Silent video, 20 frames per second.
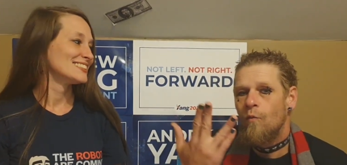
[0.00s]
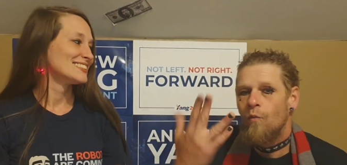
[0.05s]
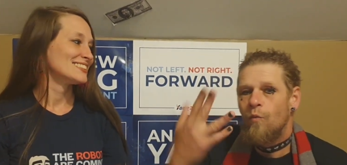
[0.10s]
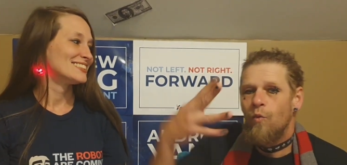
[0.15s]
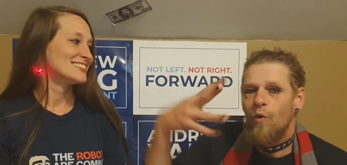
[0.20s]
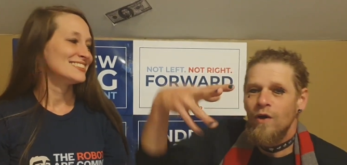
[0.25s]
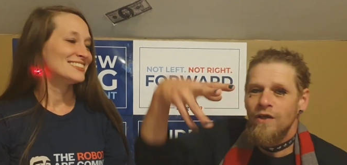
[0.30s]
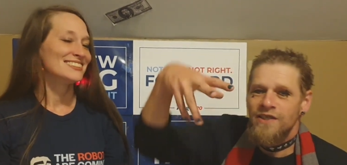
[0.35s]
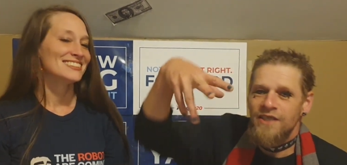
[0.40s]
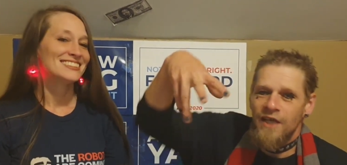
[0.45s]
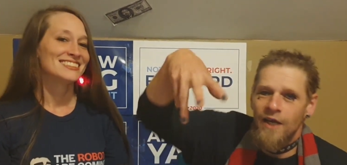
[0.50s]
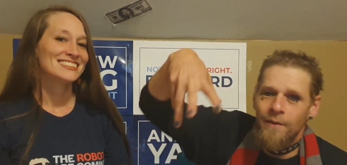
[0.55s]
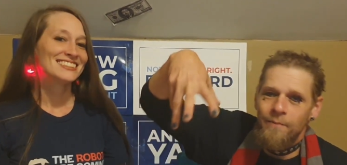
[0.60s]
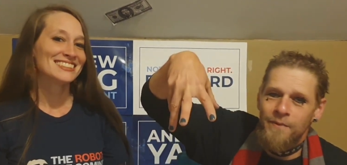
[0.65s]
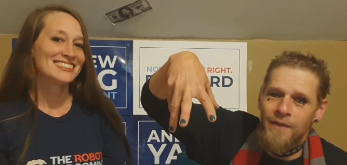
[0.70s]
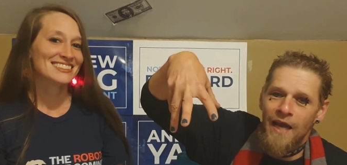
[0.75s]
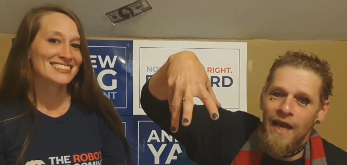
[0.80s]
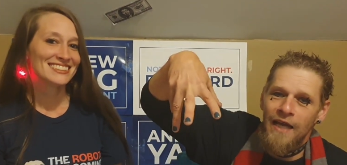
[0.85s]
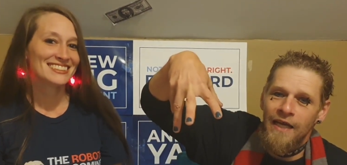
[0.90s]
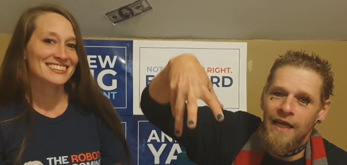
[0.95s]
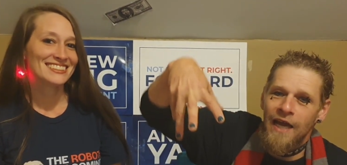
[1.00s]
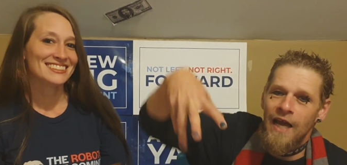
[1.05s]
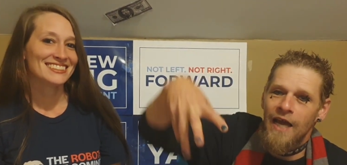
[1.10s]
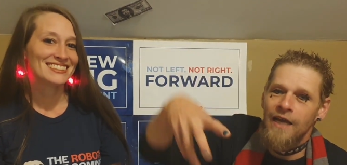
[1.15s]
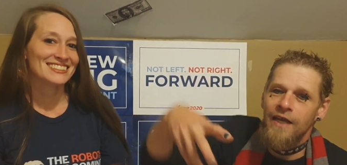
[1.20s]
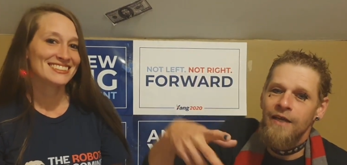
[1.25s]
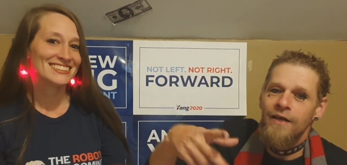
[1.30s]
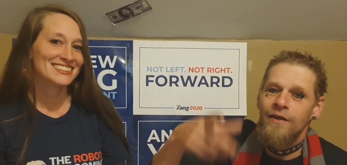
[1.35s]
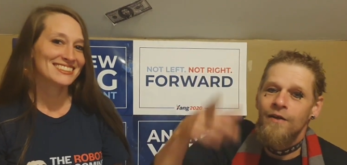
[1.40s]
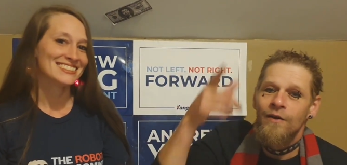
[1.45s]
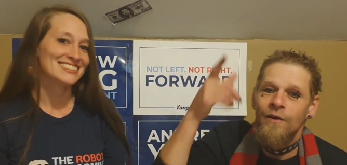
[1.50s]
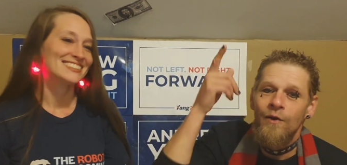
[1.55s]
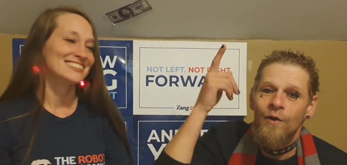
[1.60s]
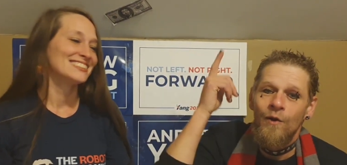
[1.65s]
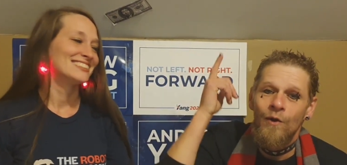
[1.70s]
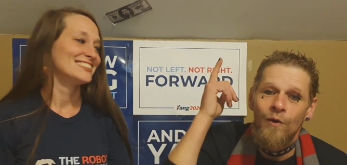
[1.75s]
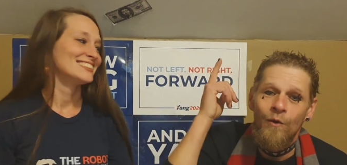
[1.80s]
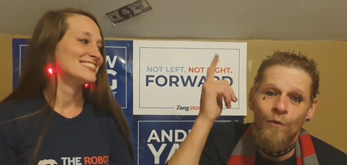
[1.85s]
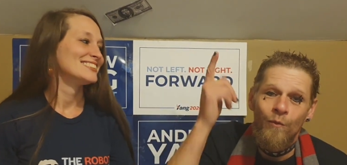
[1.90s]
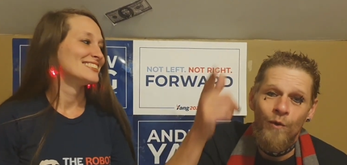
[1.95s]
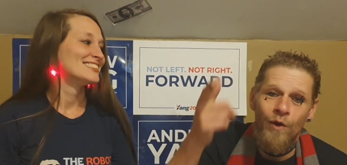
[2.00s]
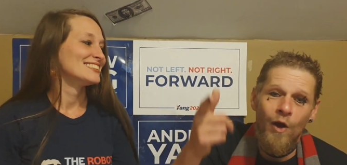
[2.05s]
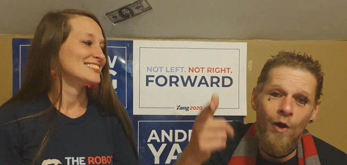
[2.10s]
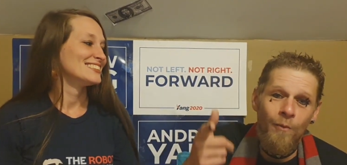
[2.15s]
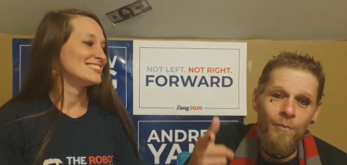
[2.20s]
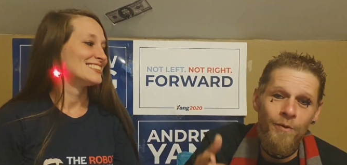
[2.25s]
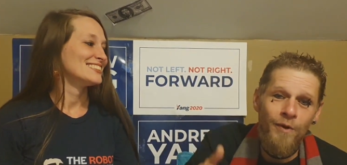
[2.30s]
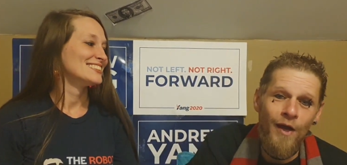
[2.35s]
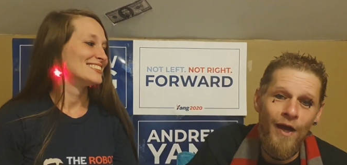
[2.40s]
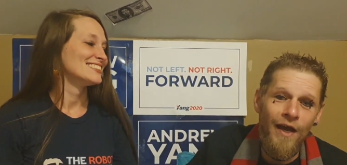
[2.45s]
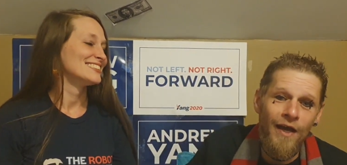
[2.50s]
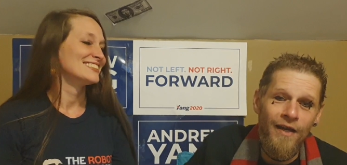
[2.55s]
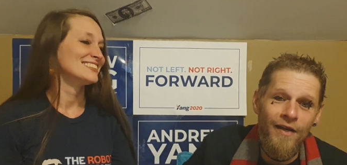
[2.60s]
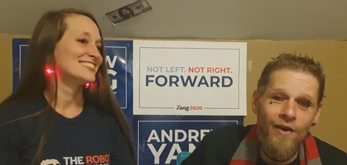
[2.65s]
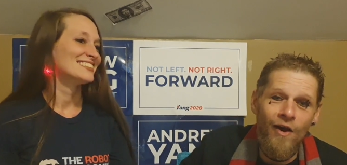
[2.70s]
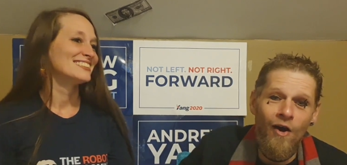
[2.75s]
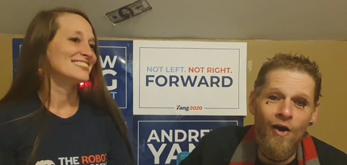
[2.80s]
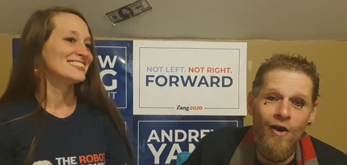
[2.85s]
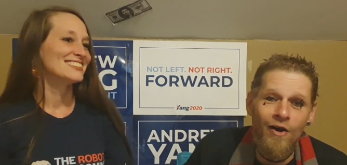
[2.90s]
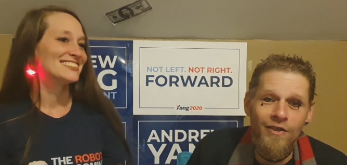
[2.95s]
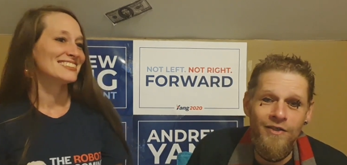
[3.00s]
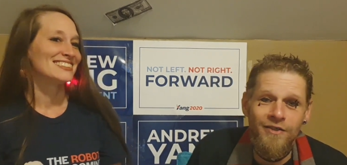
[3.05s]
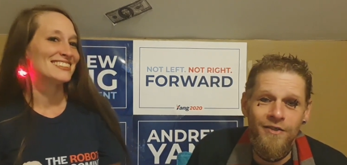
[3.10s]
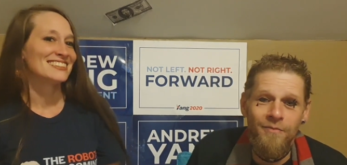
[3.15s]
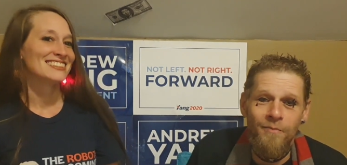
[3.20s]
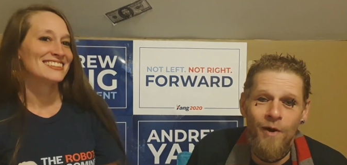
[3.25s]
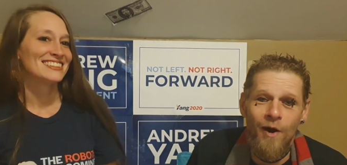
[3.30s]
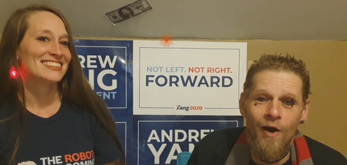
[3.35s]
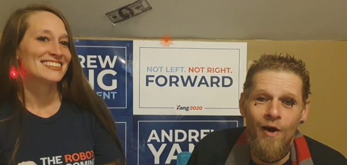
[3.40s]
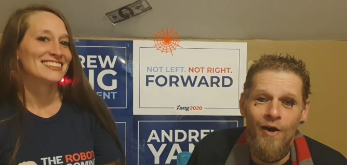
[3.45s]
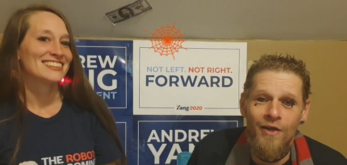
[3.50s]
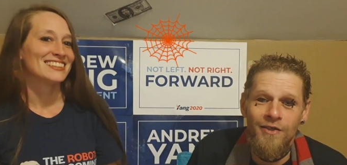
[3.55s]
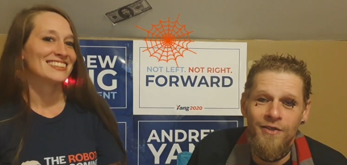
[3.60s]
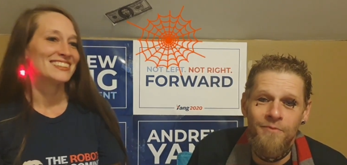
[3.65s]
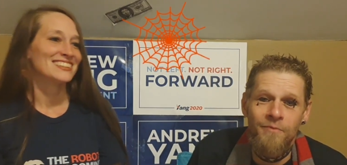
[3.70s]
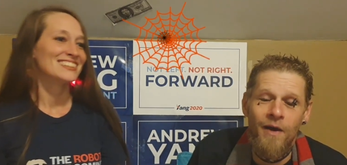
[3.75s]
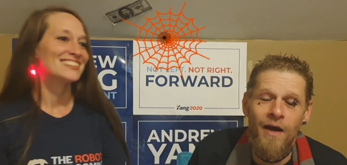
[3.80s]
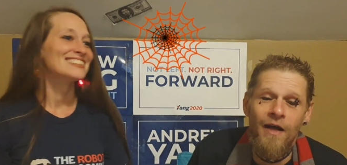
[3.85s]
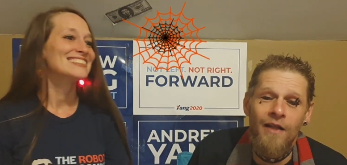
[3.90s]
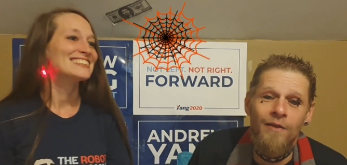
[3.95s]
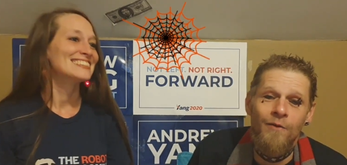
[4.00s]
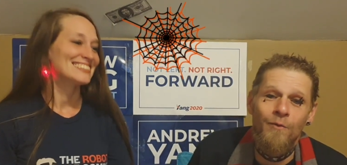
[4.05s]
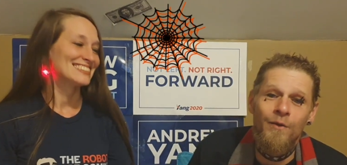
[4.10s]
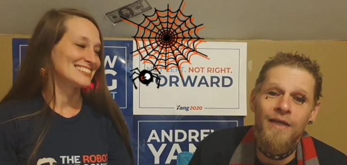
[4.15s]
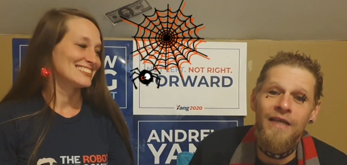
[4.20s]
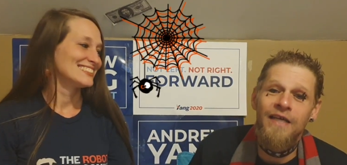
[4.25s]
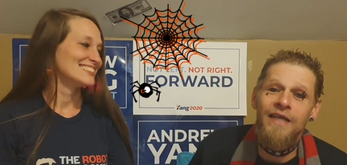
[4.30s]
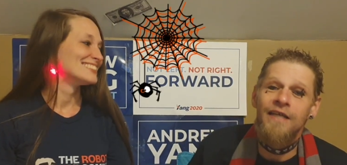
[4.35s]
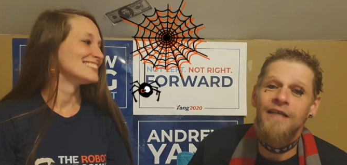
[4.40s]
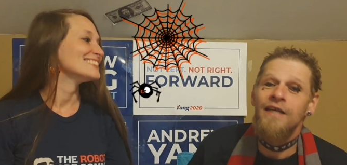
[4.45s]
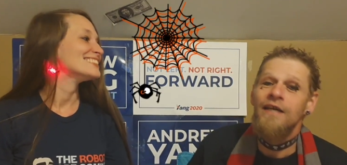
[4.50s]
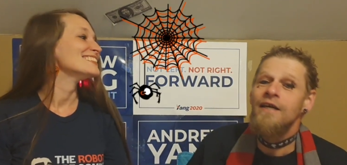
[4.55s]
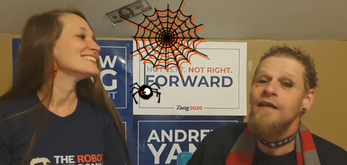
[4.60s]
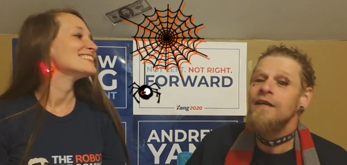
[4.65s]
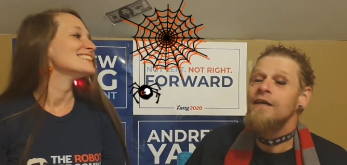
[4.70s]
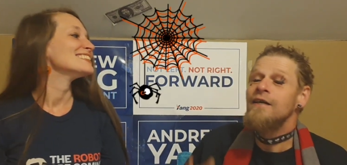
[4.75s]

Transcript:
Speaker 1: What's up, Yang Gang? We hope you had an awesome, awesome Halloween.